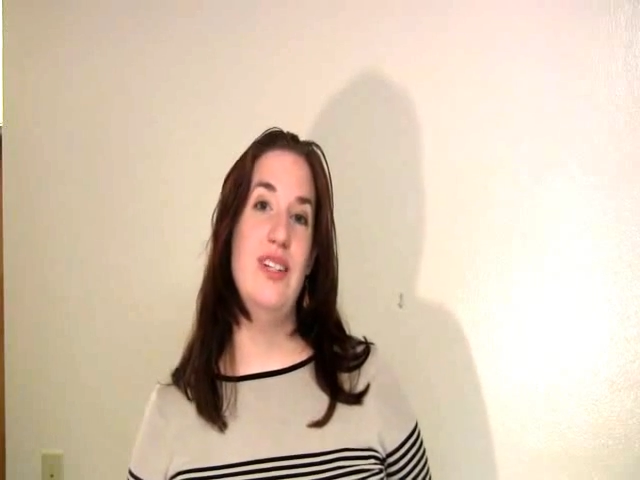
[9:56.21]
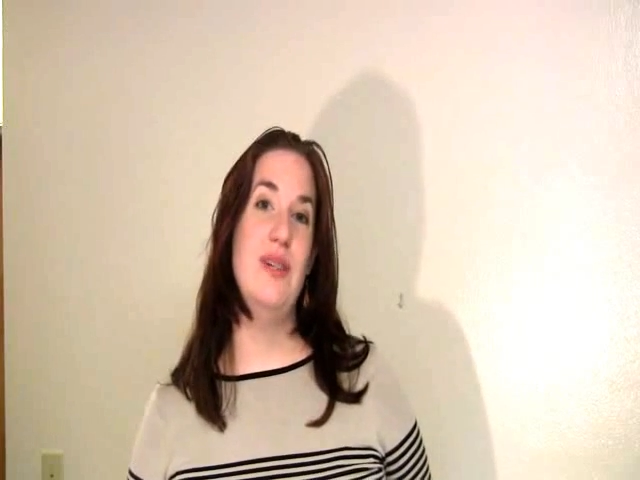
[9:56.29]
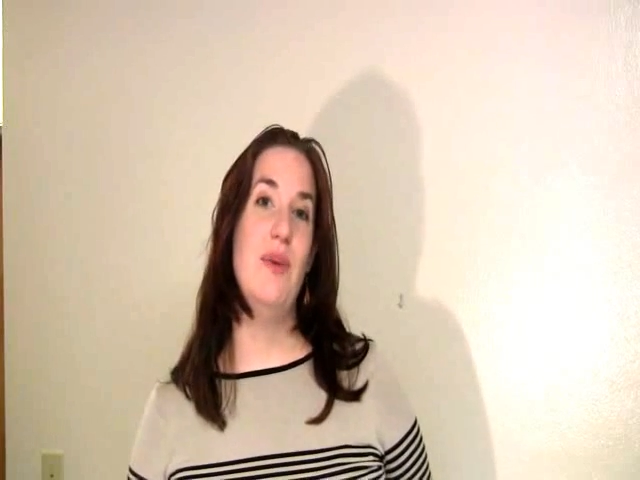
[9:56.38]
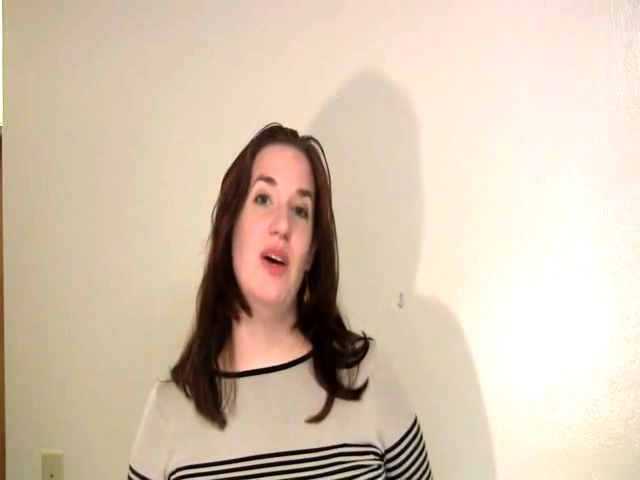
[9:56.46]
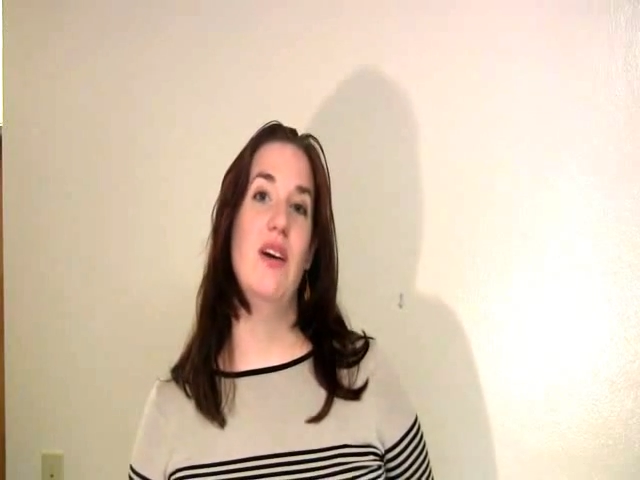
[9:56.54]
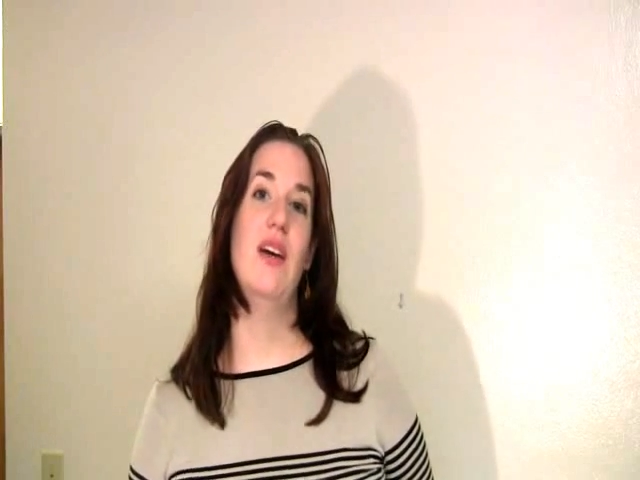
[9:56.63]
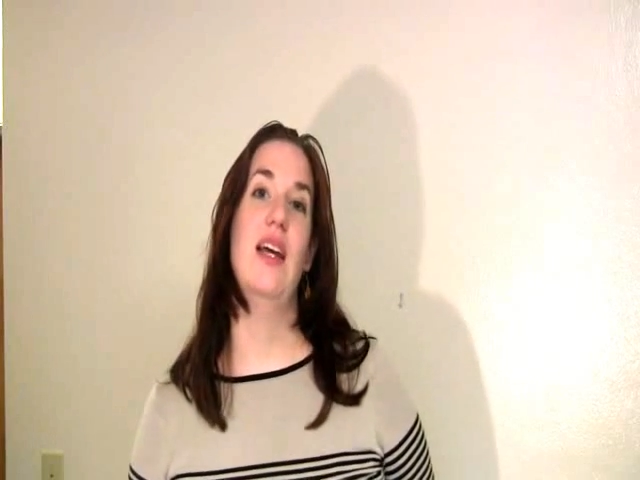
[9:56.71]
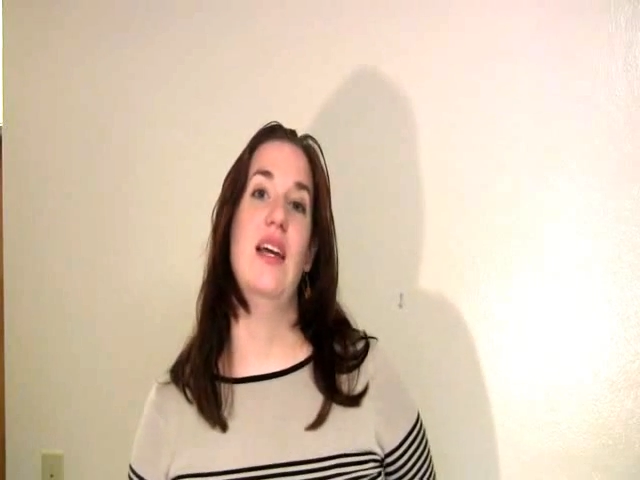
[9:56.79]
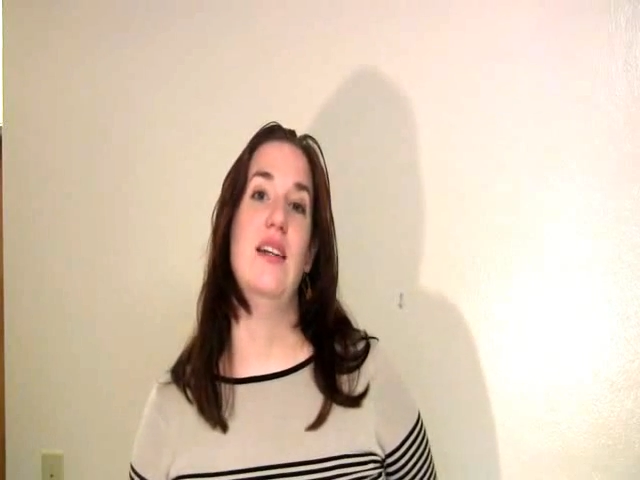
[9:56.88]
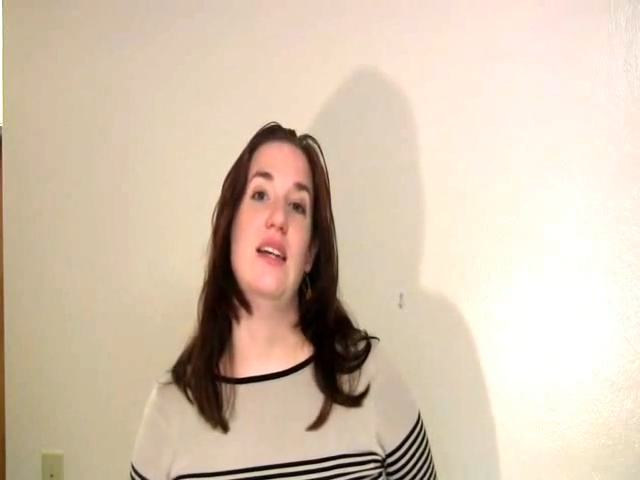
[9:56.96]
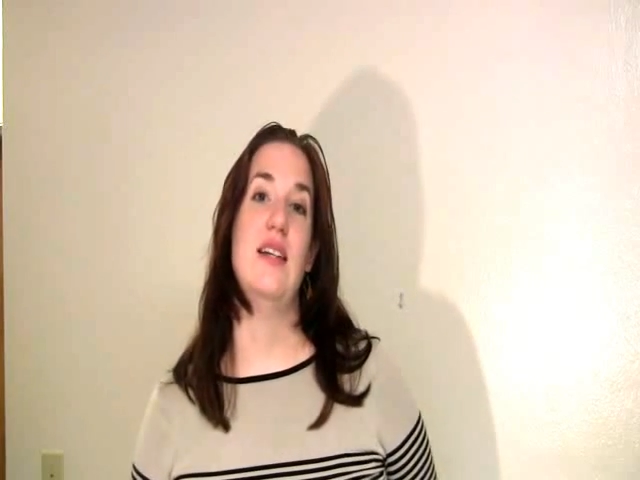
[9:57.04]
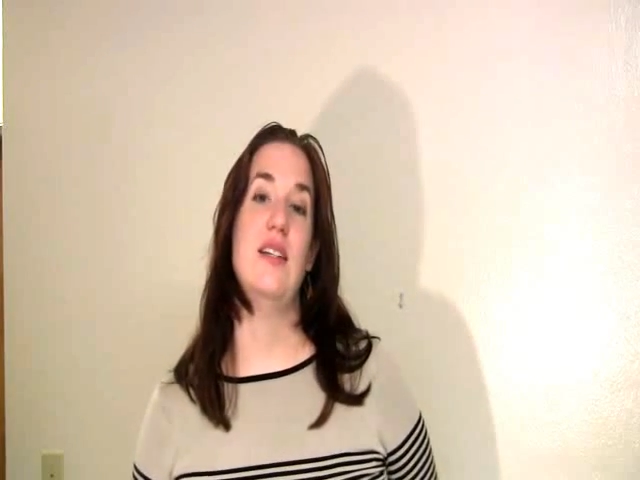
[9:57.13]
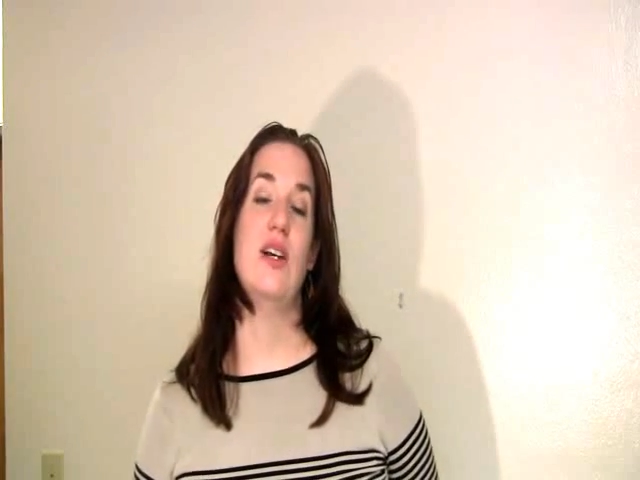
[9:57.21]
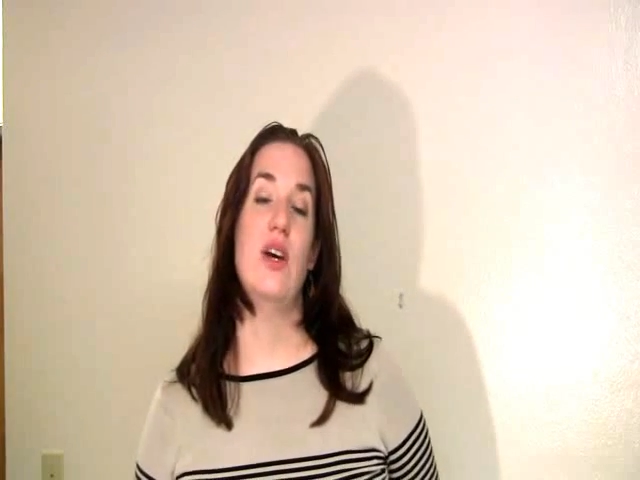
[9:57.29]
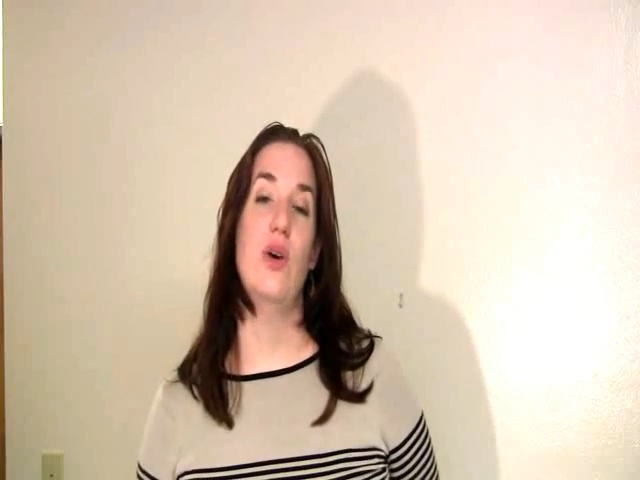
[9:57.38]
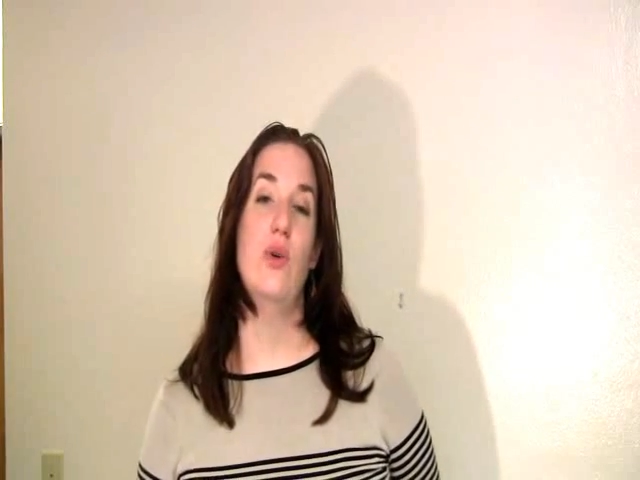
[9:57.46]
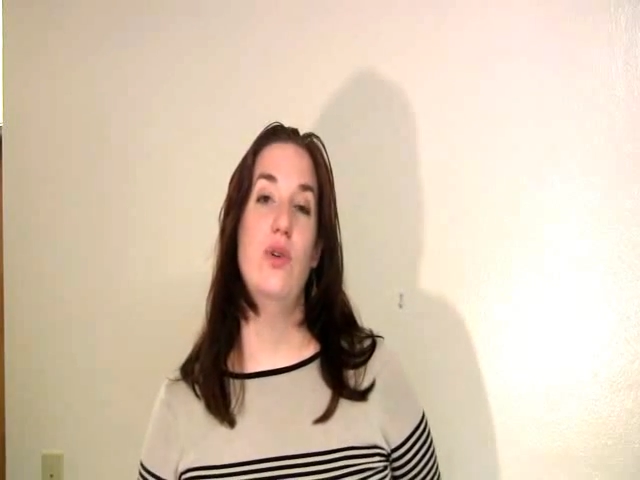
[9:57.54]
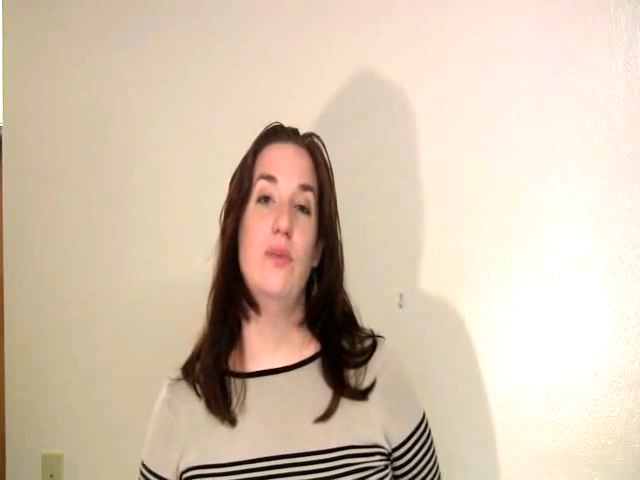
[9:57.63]
debug, and test the
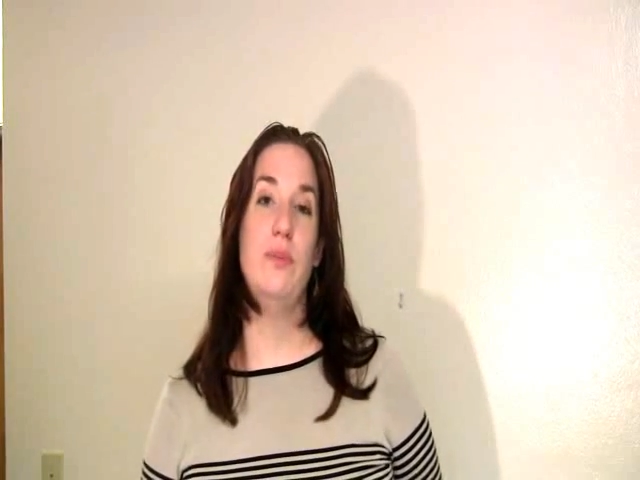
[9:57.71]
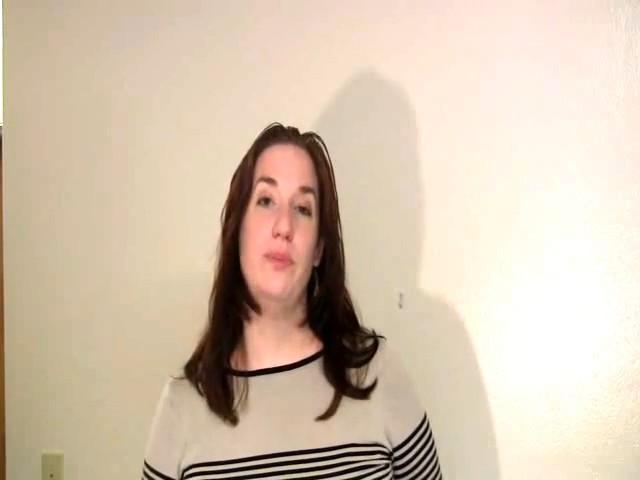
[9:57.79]
code.